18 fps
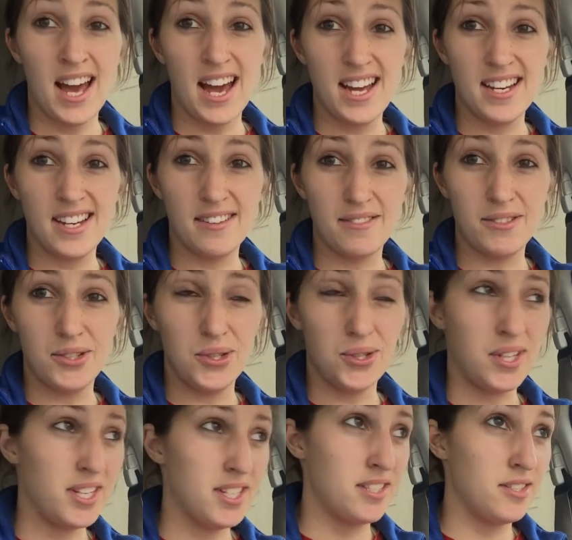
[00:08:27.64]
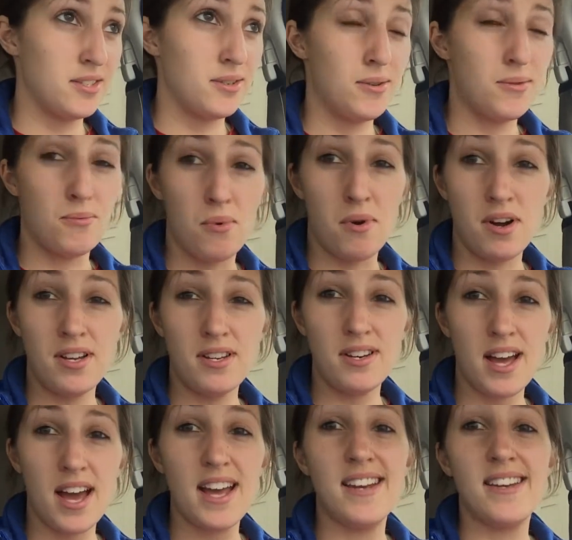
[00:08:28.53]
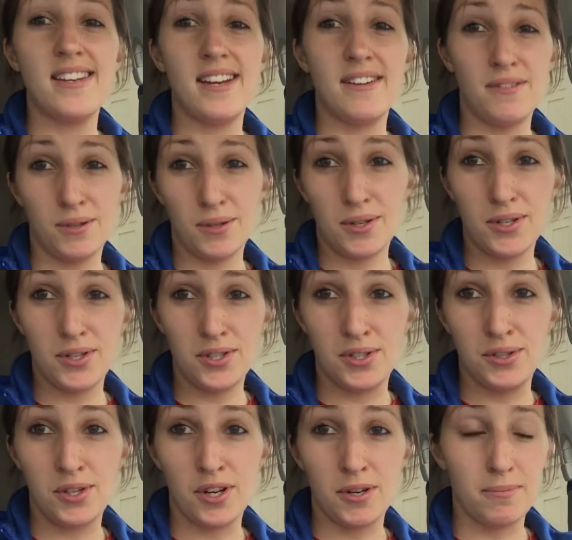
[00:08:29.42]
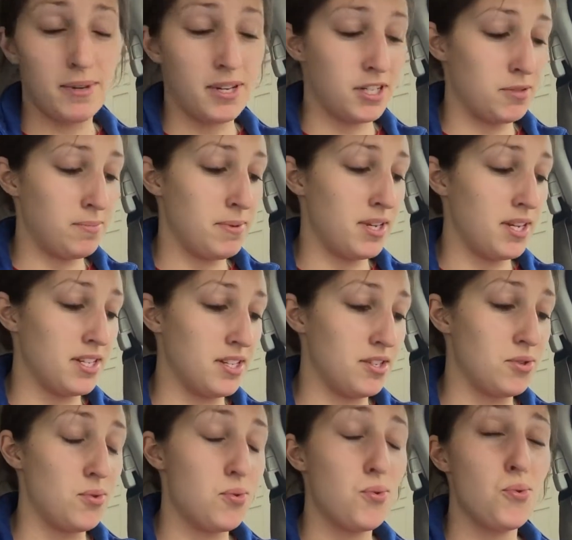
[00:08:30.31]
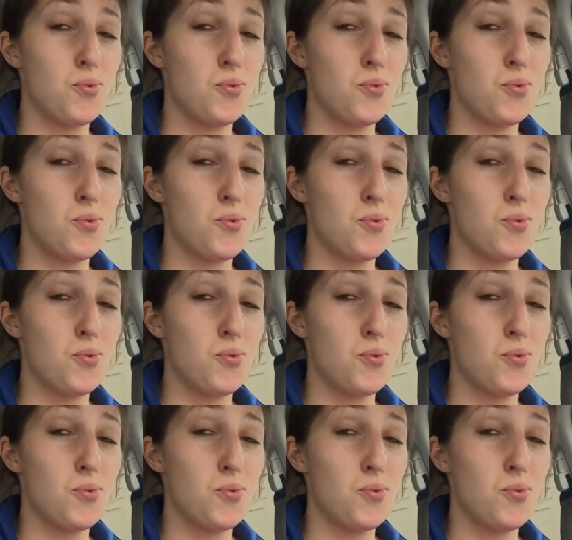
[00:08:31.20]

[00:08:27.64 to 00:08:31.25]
I never do this. One, I never go to Starbucks because it's